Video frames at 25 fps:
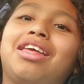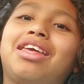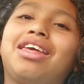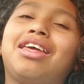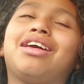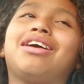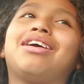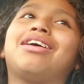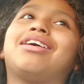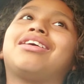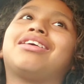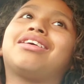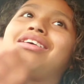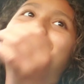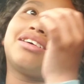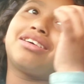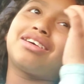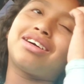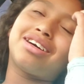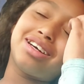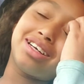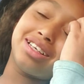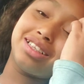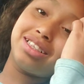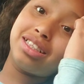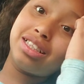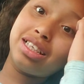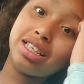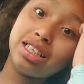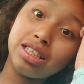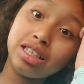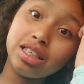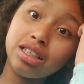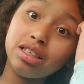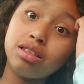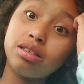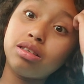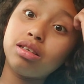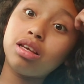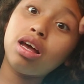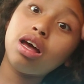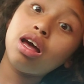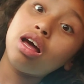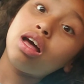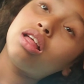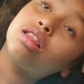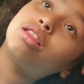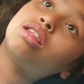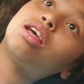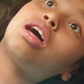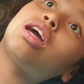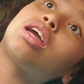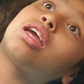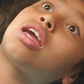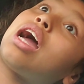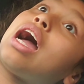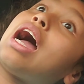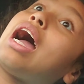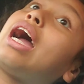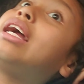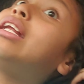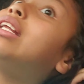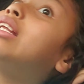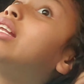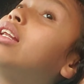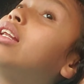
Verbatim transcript: yeah, cause this is like I